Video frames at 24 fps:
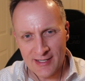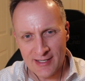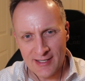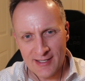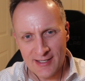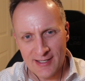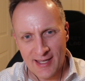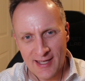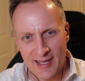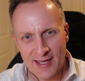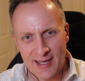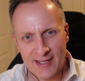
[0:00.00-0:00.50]

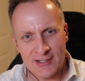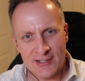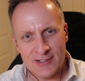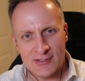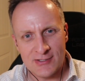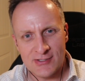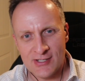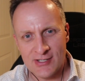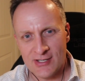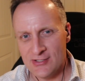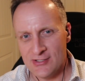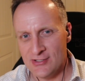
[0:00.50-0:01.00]
had our
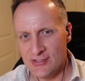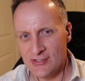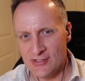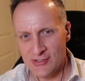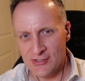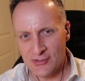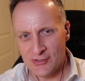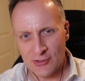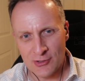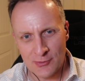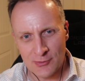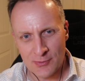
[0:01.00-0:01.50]
session
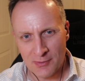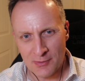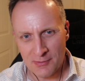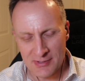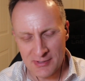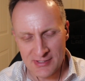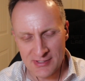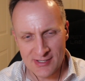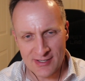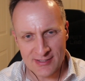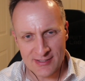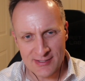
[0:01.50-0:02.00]
0 where we
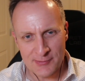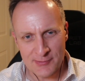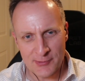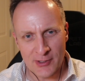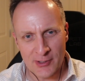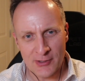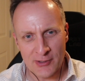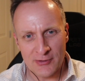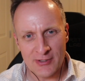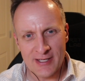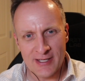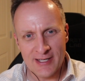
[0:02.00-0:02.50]
talked
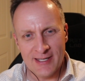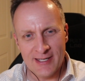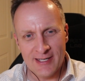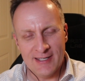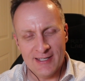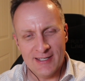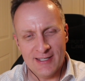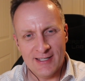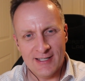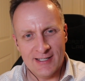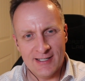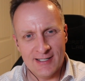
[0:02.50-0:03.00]
about
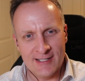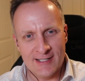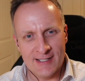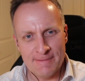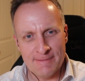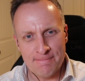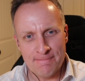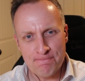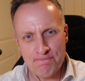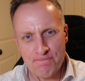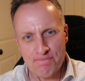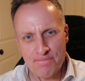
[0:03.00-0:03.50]

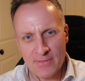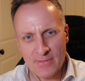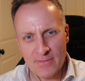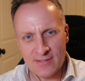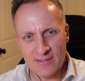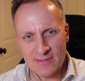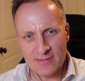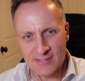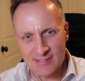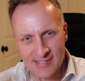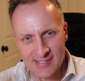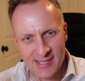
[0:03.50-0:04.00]
um,
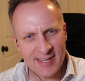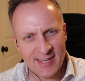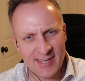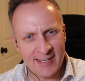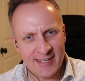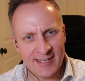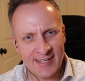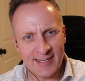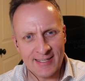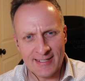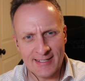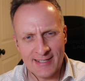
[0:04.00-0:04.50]
the
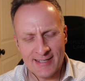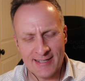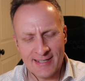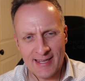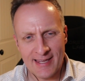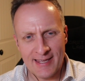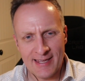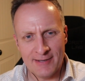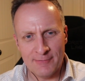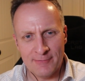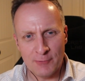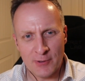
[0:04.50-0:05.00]
setting
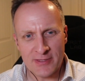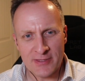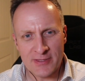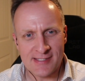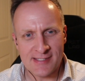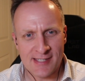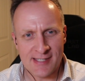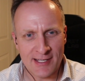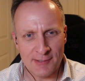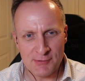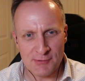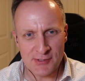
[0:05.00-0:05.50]
and what the
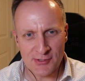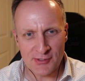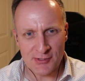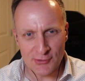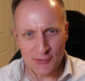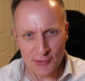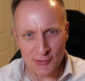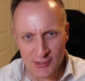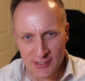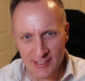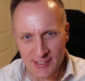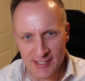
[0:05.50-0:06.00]
setting was going to
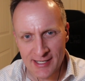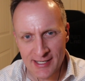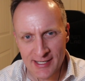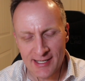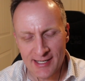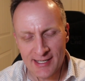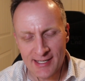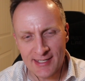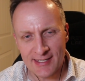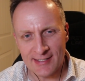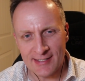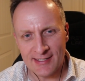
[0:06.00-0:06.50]
look
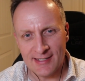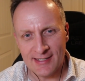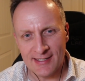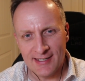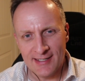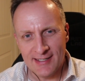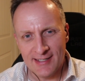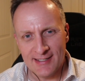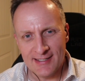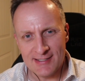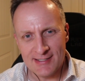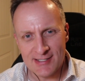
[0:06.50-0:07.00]
like, and
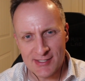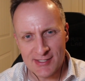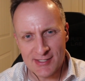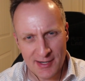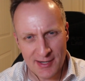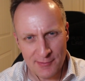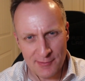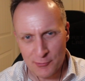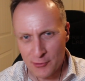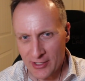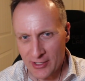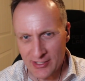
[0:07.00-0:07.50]
just kind
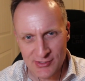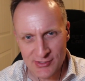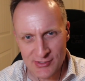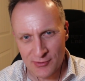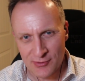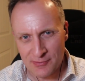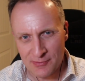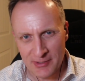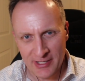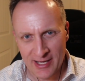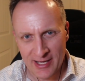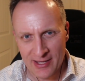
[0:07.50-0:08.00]
of
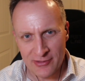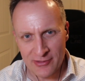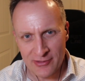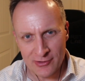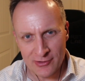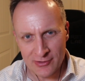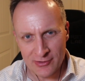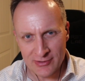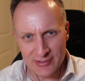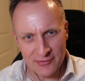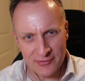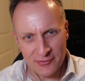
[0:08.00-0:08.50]
brainstorm
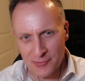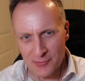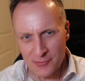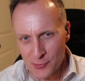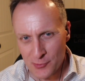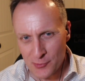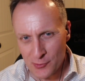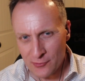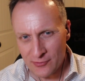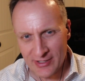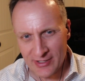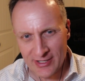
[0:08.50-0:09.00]
together different
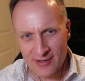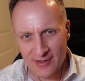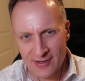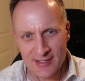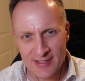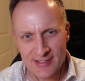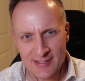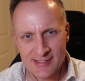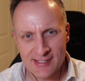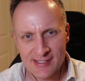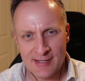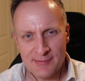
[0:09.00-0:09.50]
movie
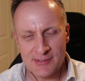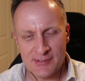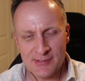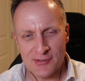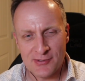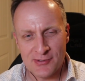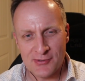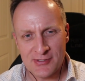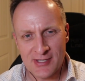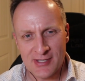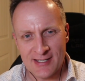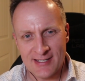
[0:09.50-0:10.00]
concepts,
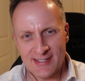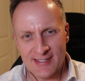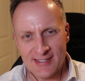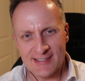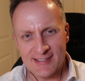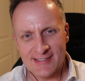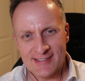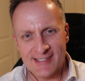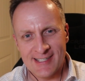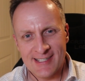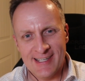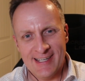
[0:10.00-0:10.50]
those kind of
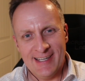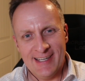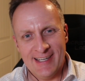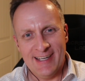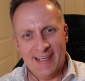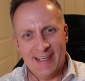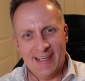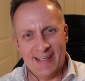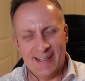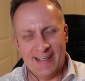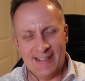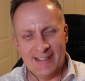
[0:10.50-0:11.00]
things.
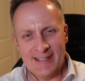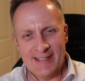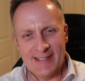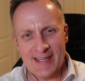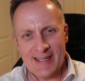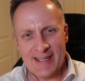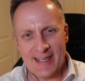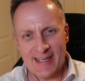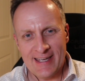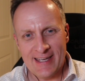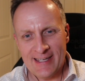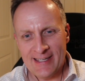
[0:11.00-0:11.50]

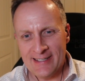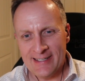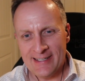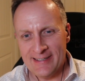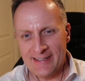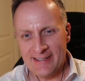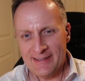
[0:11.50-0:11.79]
And